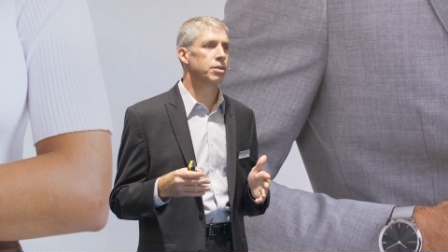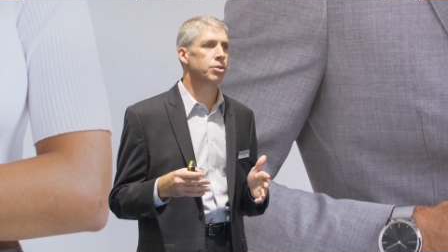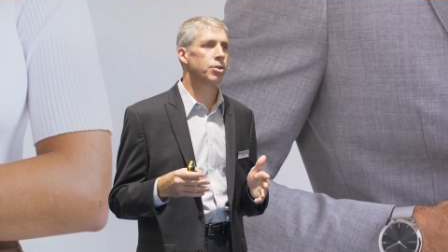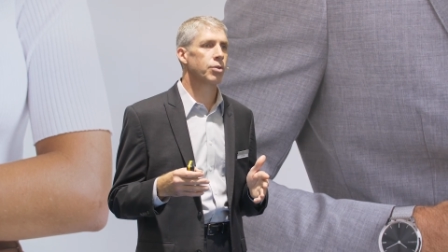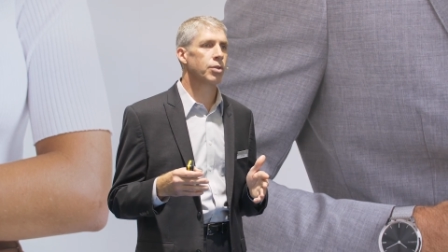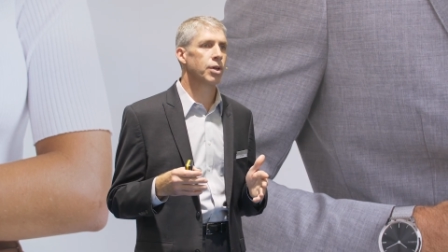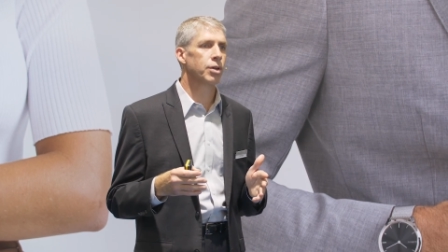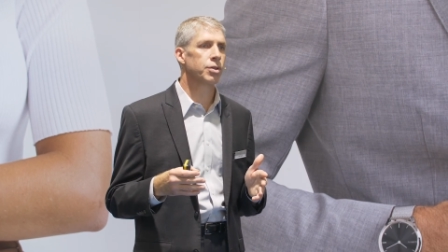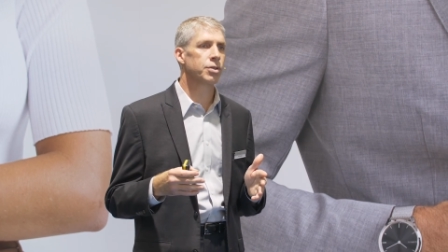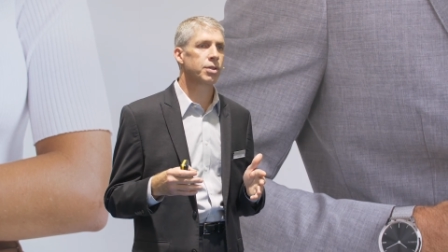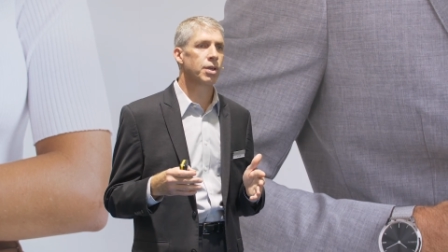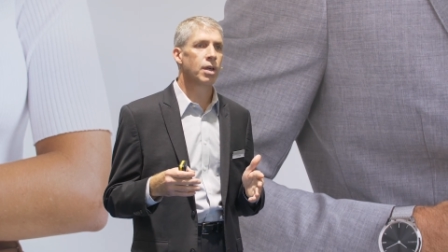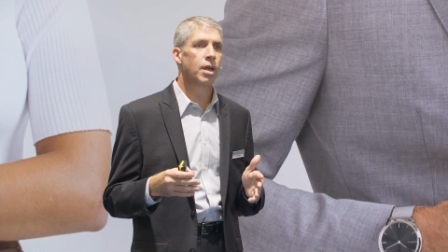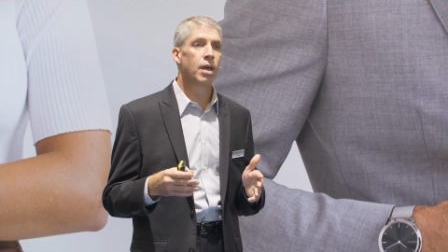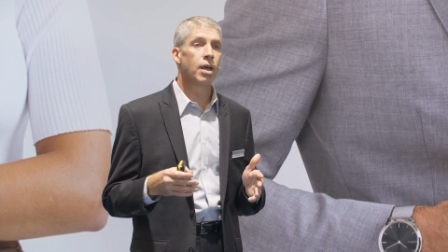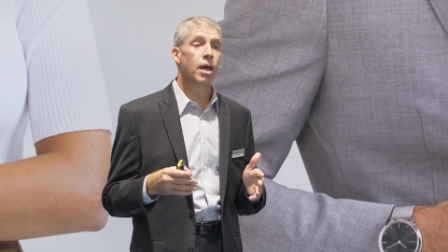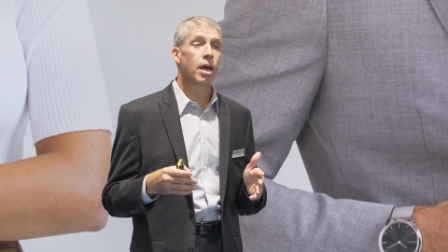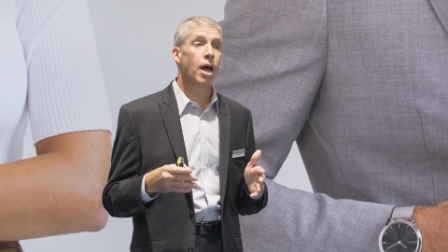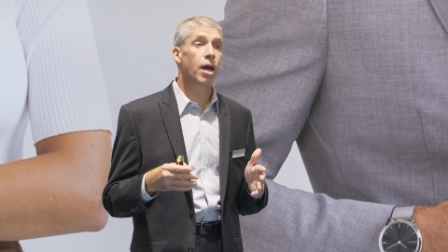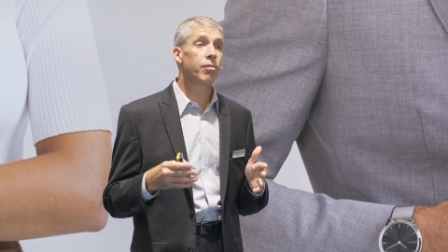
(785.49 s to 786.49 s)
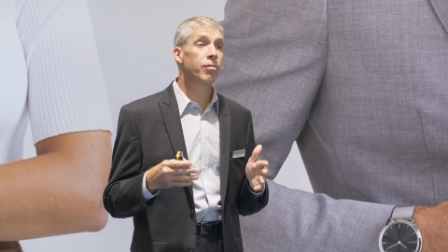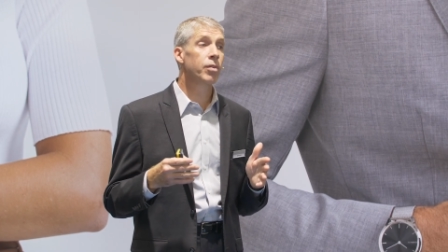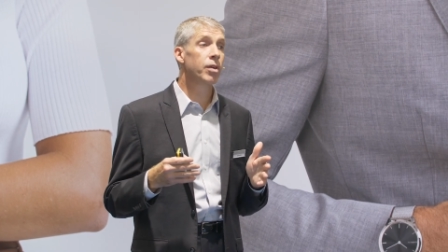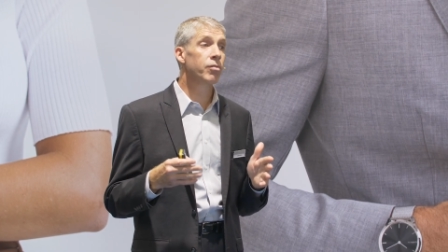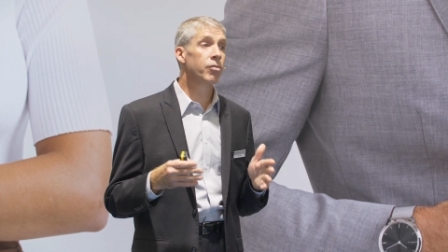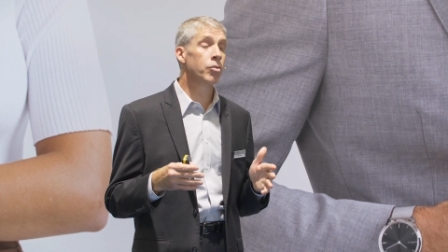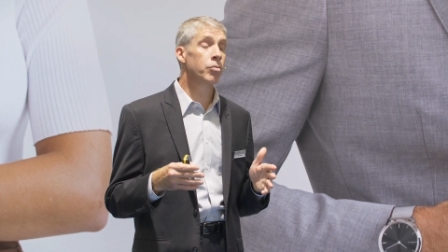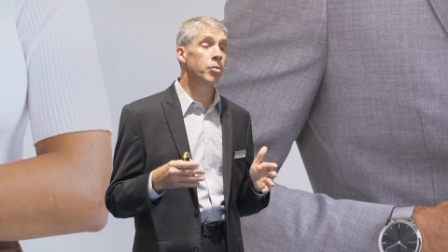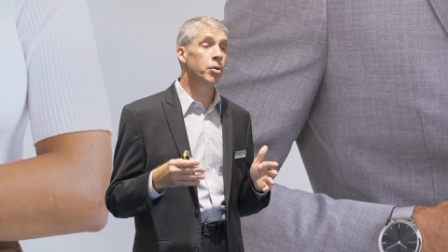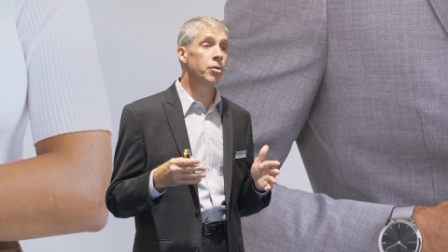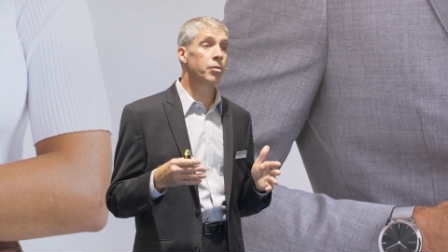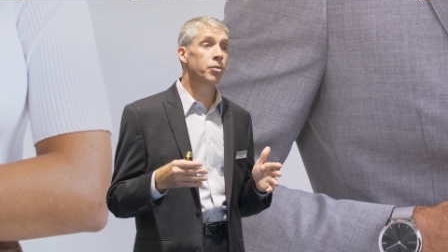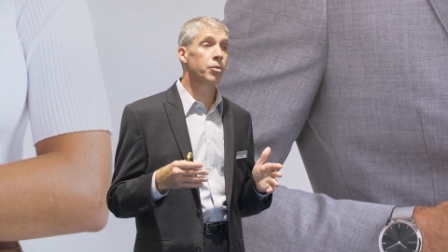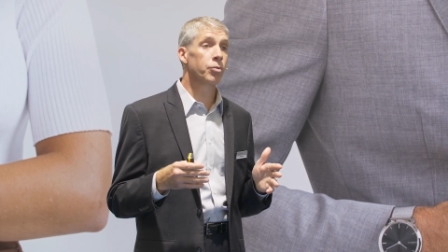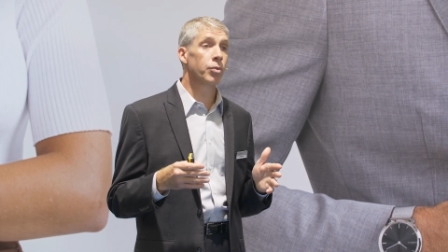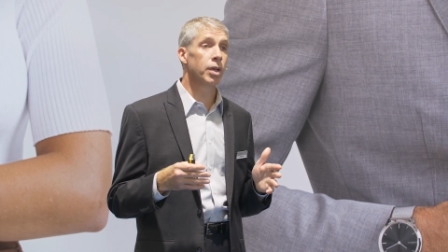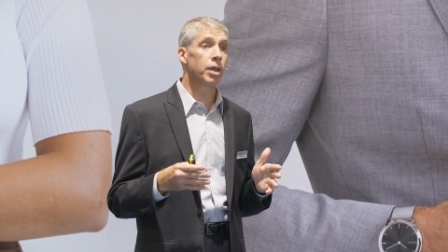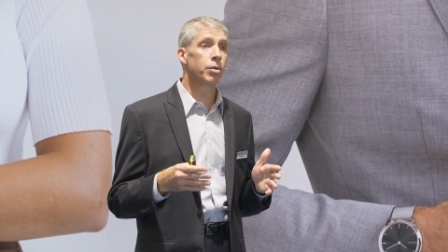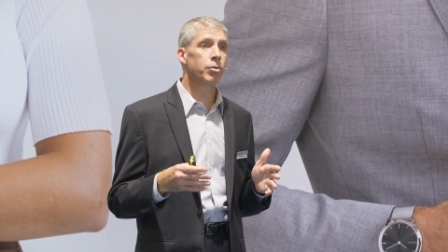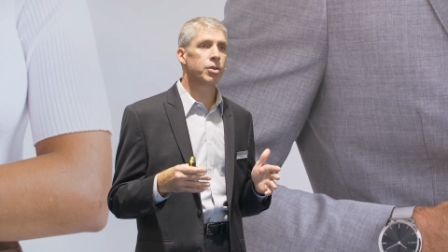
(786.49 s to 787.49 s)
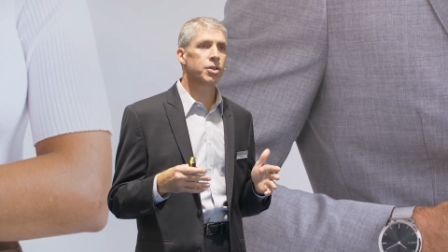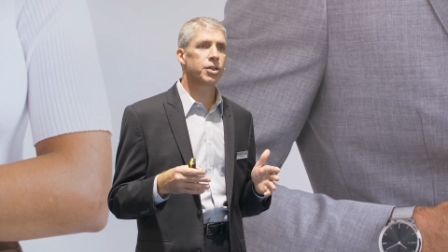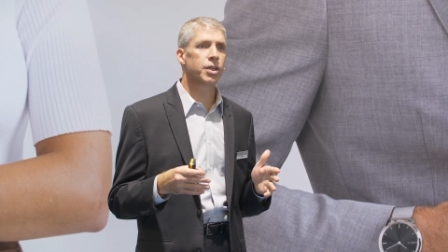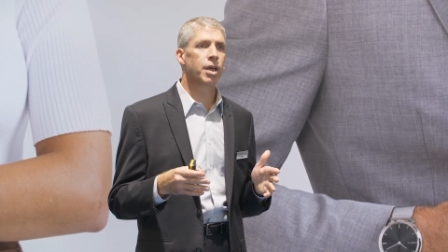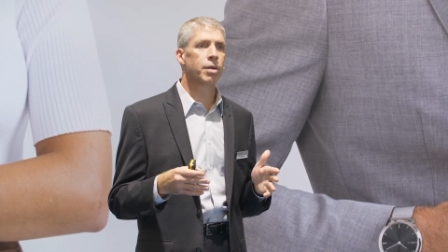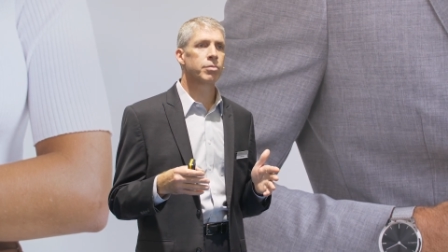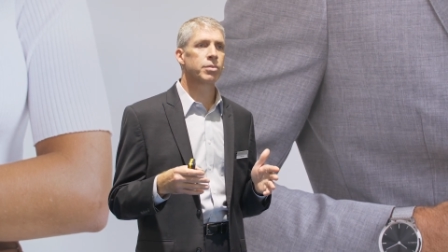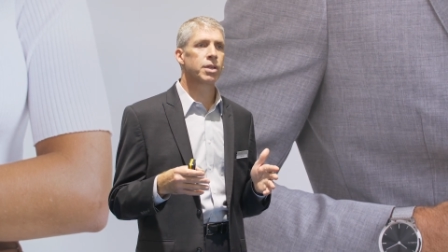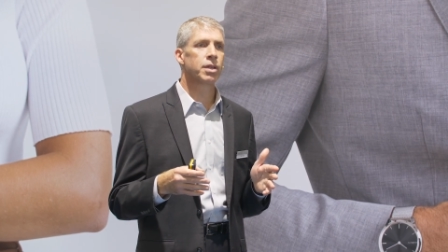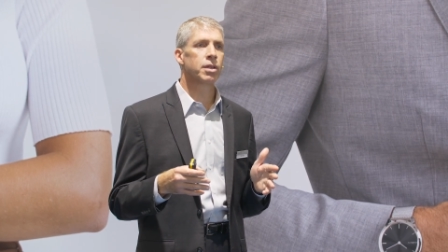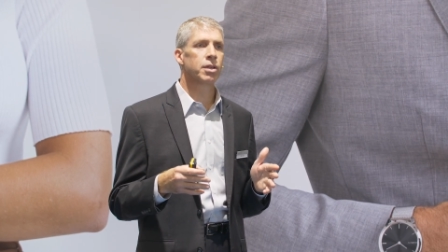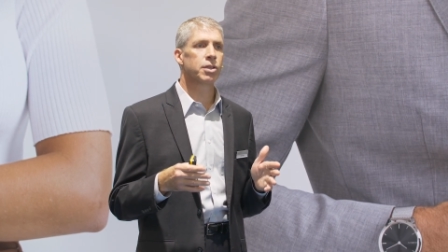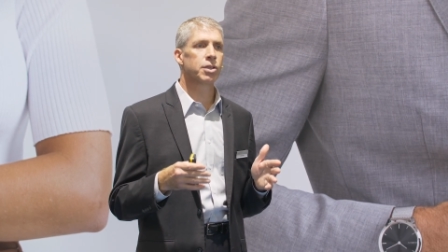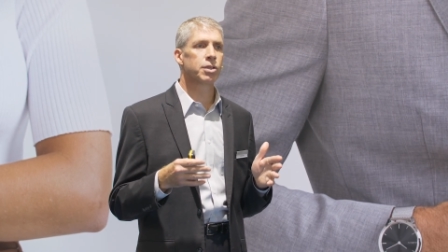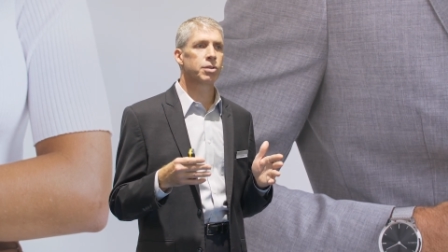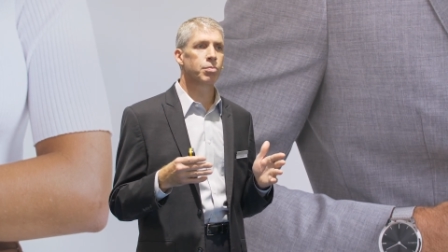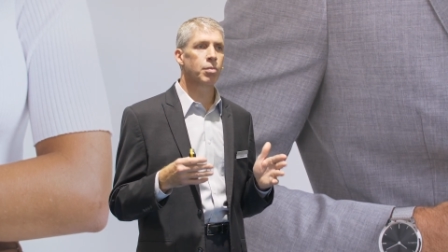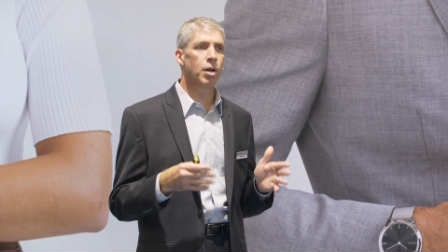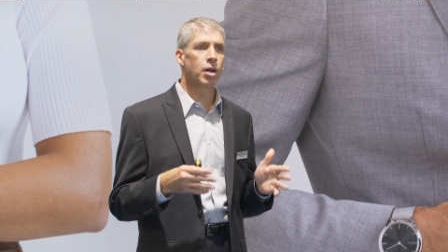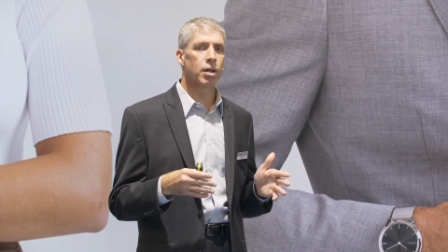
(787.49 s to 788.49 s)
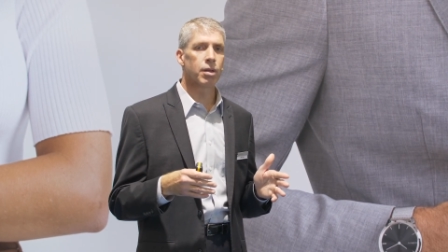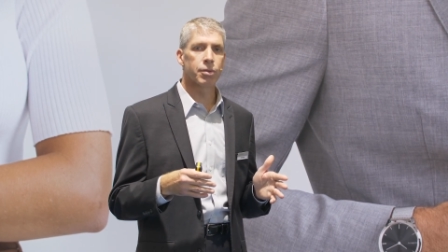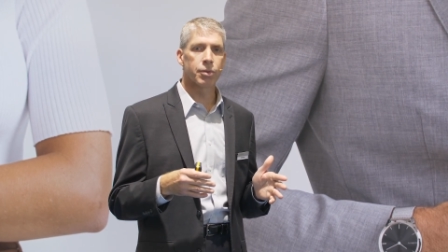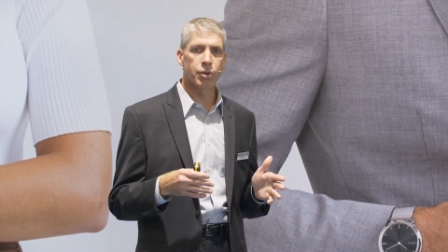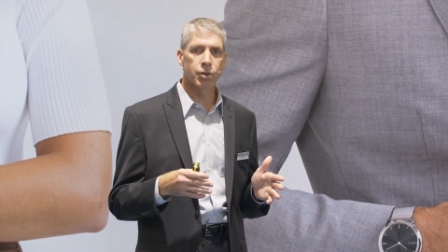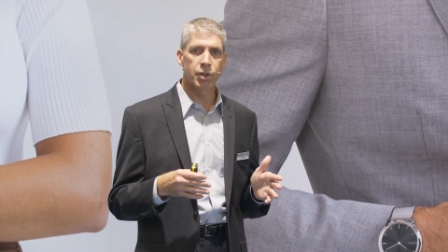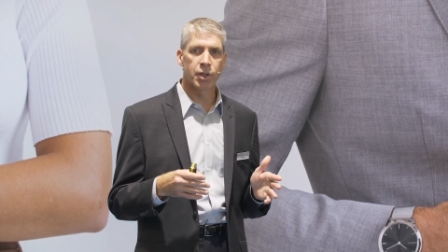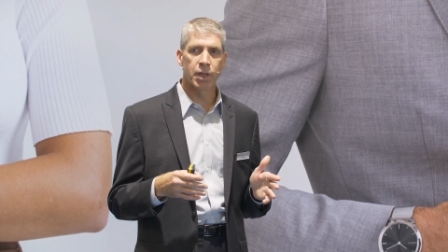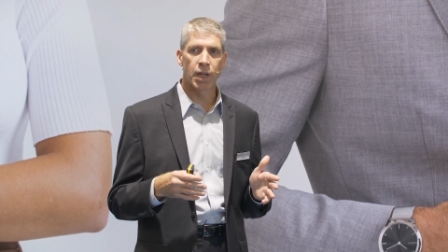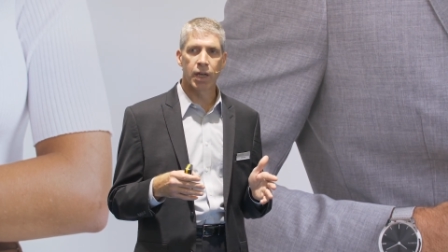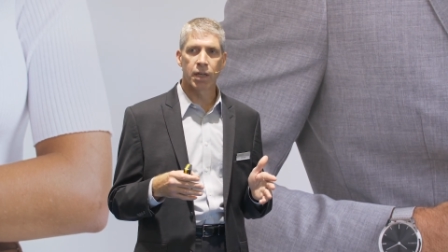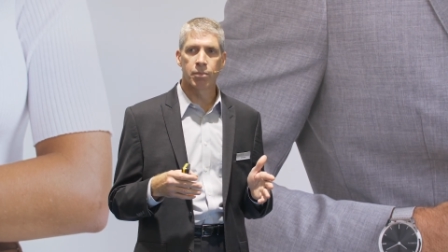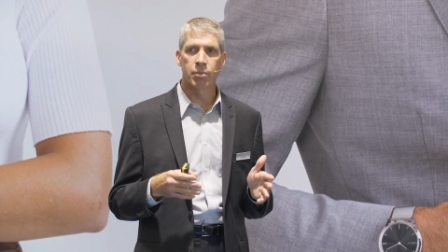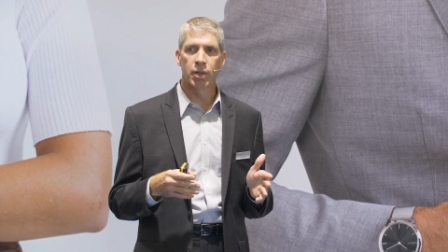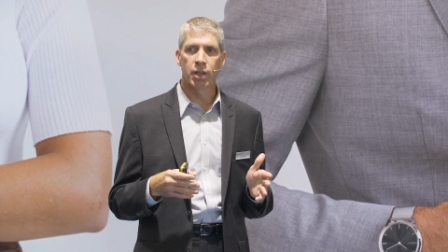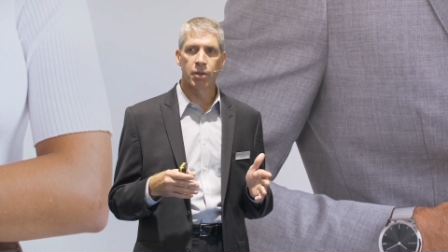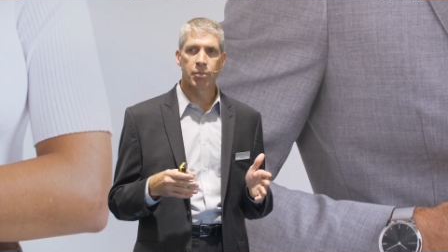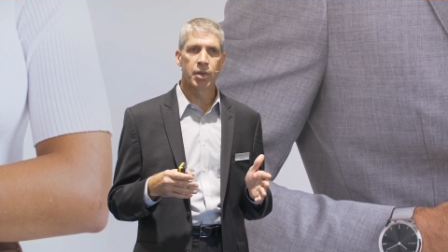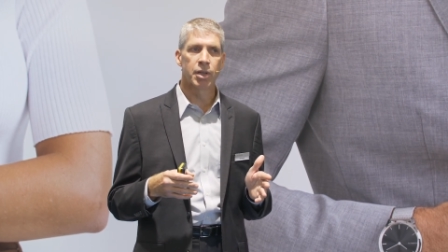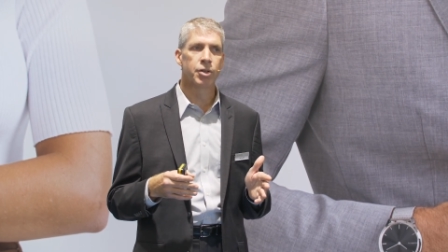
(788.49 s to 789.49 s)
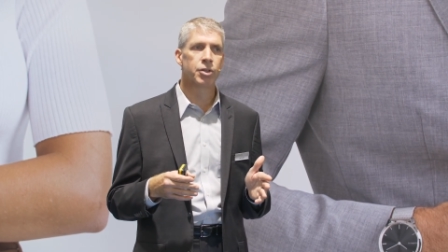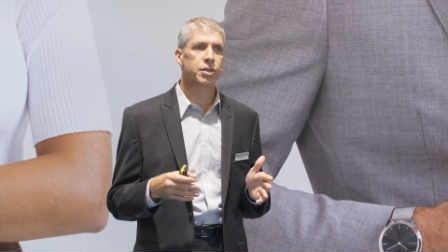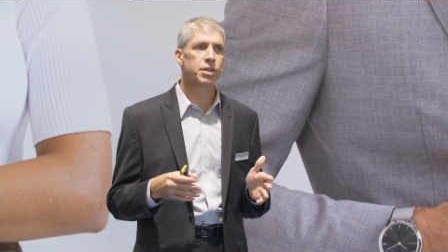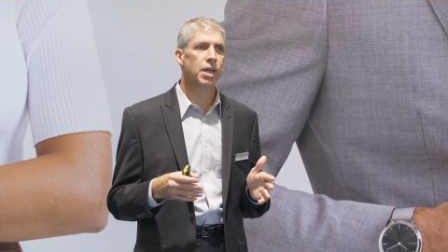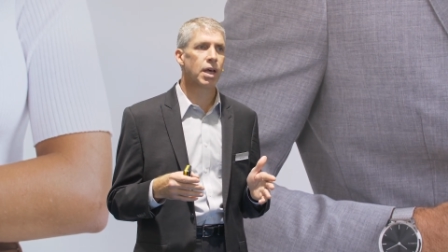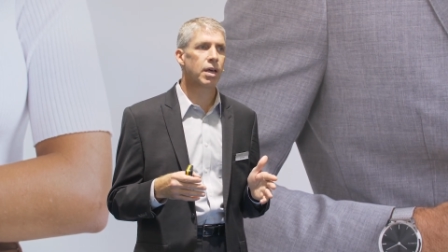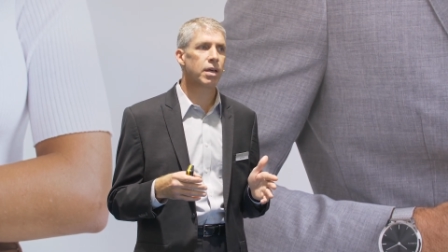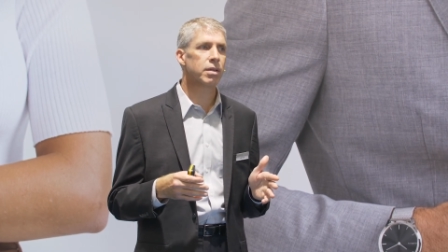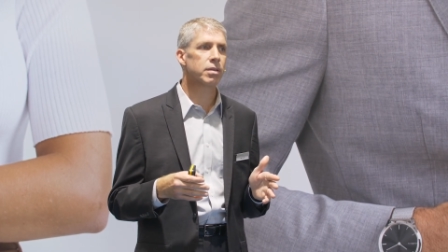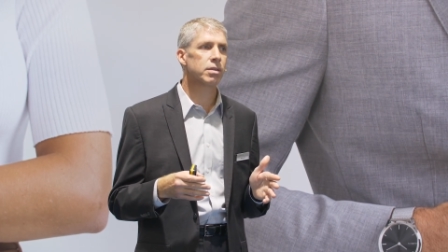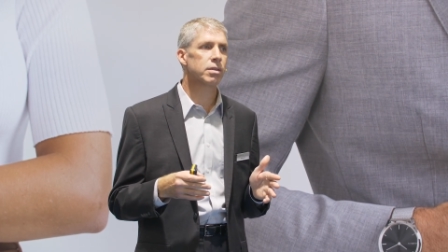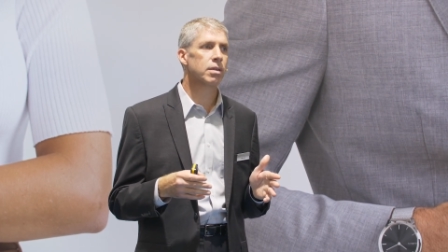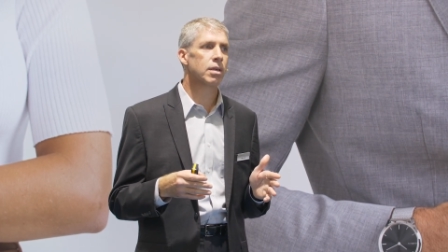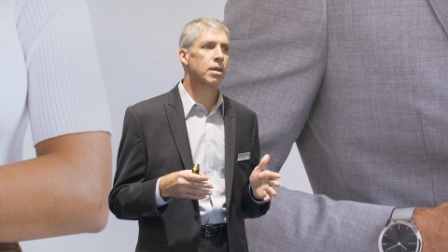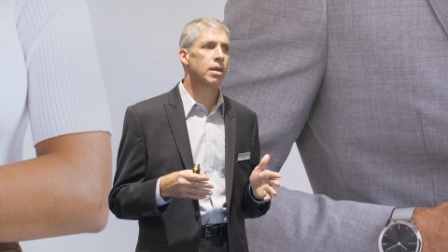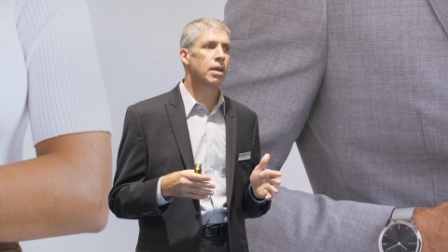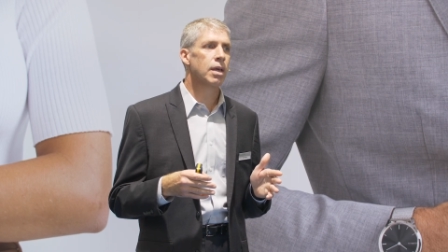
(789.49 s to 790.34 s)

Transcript: So there's a vívomove three, which comes in a small thirty-nine millimeter size,